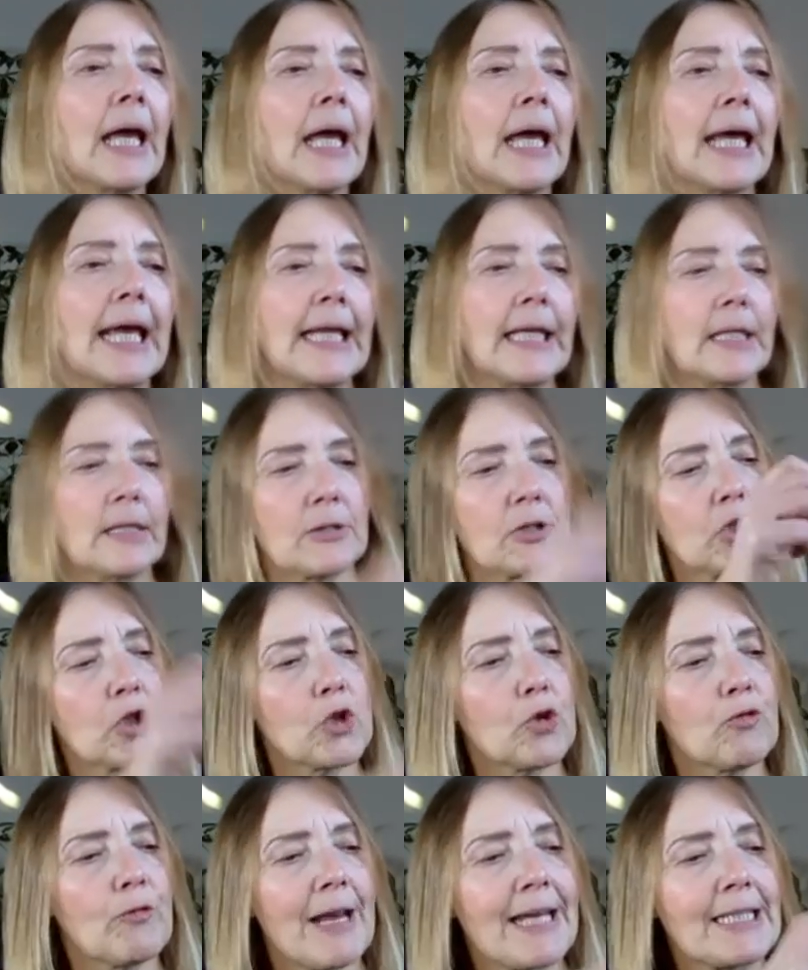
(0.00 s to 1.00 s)
he
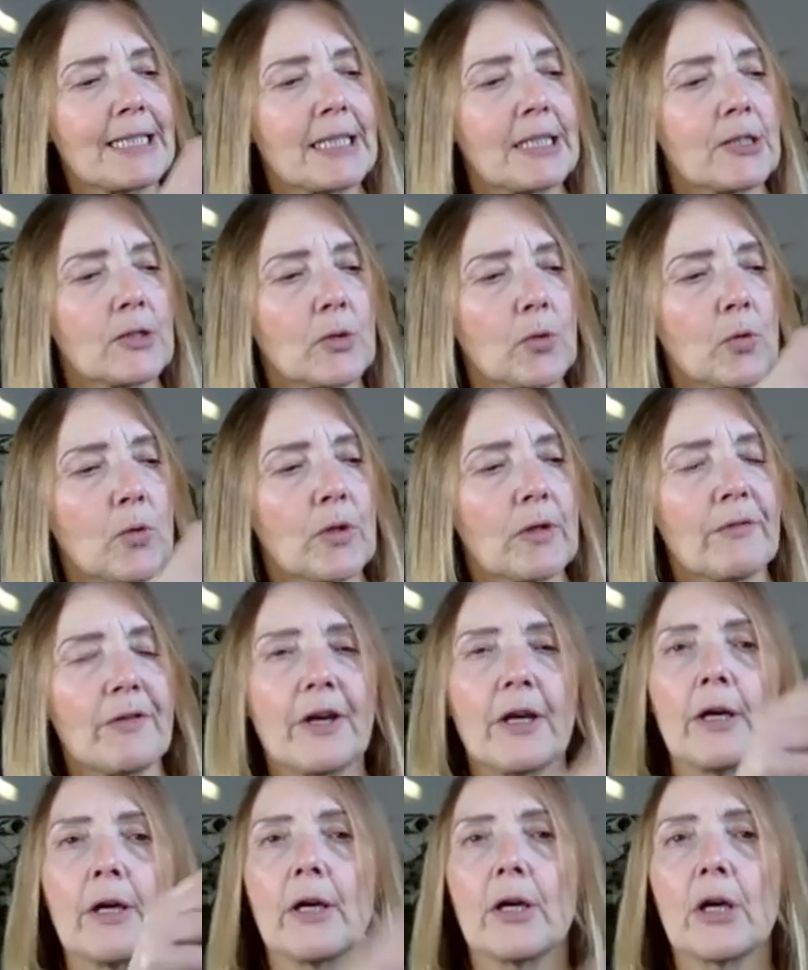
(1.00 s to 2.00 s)
shredded all of
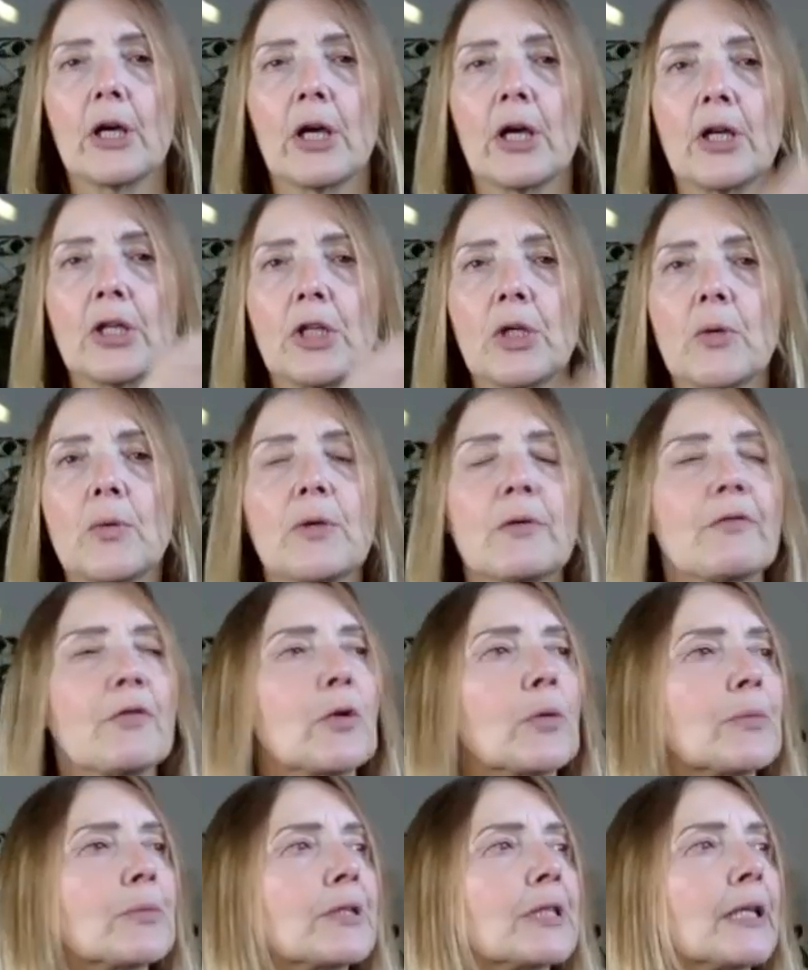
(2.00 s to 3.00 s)
her
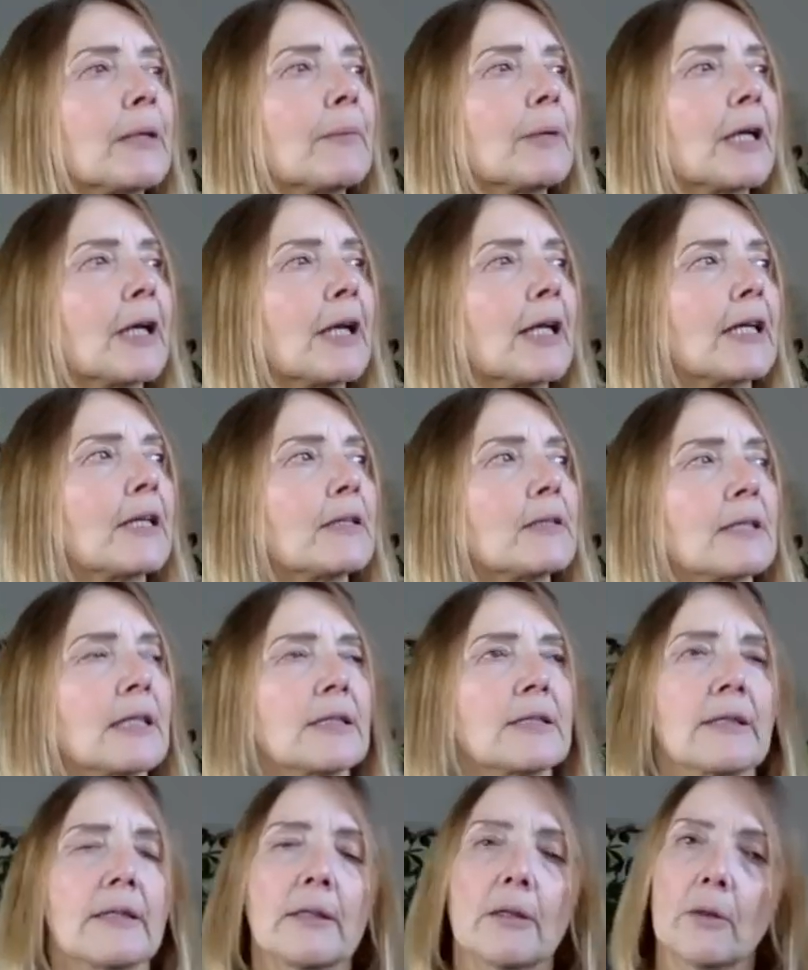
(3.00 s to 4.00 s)
uniform, seemingly, and said
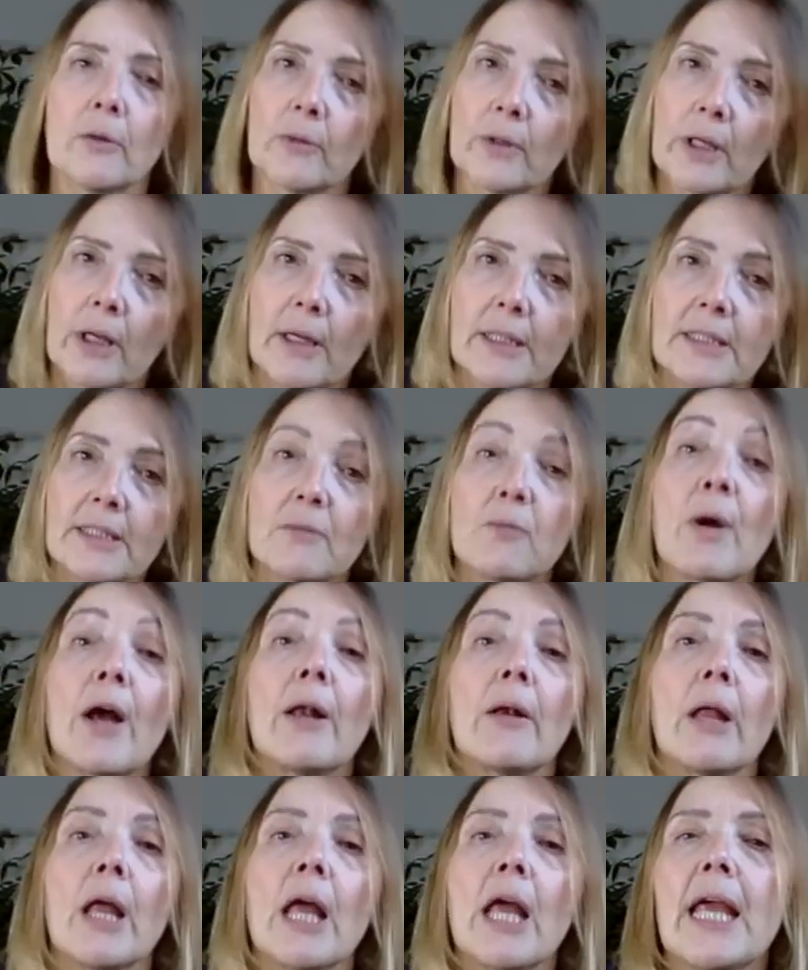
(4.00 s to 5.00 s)
something along the lines of,
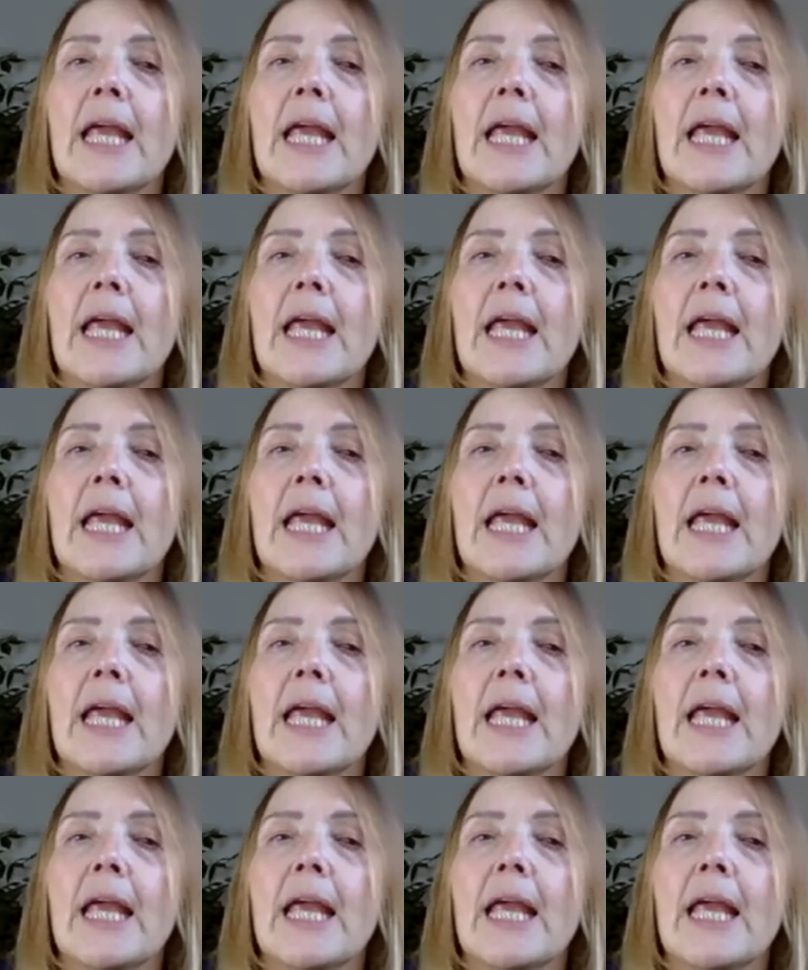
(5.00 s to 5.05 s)
well,